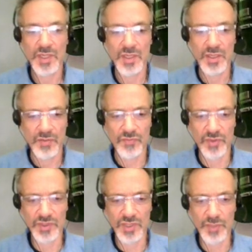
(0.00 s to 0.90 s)
For
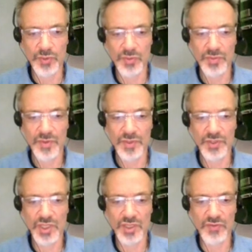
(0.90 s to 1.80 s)
example, the
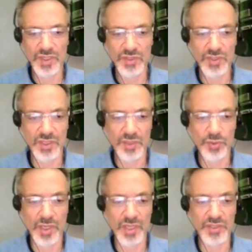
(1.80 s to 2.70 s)
chain of custody
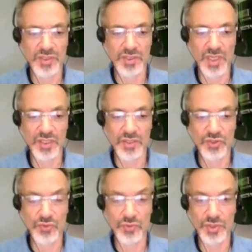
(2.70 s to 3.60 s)
applies to data in
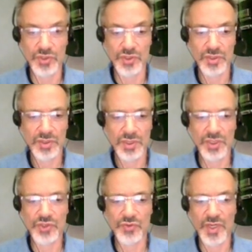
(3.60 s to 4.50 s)
storage, in
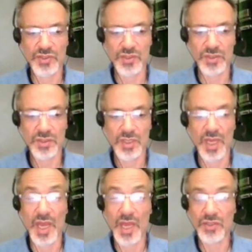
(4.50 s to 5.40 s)
transit,
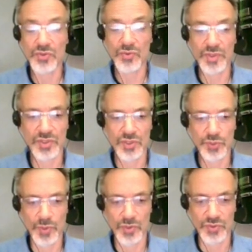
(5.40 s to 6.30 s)
and during
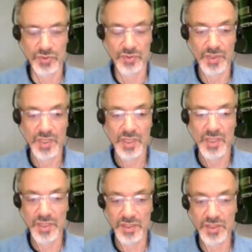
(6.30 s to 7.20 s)
disposal.
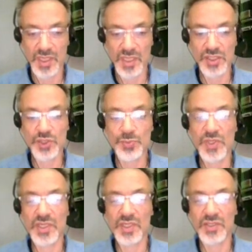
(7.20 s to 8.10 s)
The
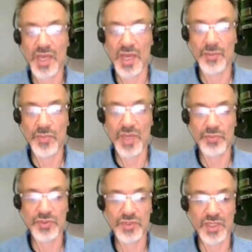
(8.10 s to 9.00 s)
CISSP exam may
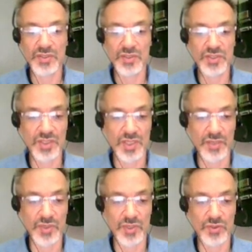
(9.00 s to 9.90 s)
present
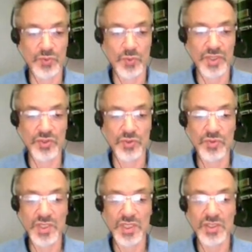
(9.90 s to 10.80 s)
scenarios where you
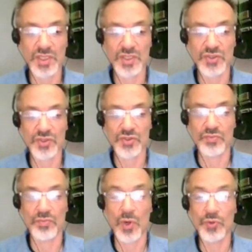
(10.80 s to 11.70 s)
need to consider
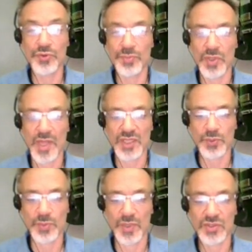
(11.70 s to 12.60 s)
multiple
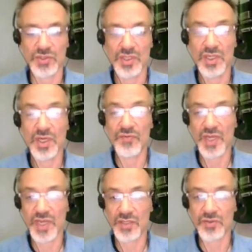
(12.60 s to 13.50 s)
aspects of
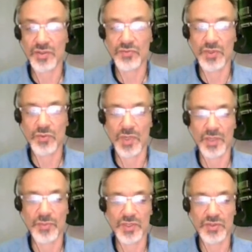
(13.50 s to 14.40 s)
handling
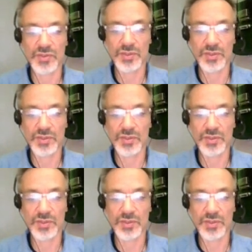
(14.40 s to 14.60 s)
requirements.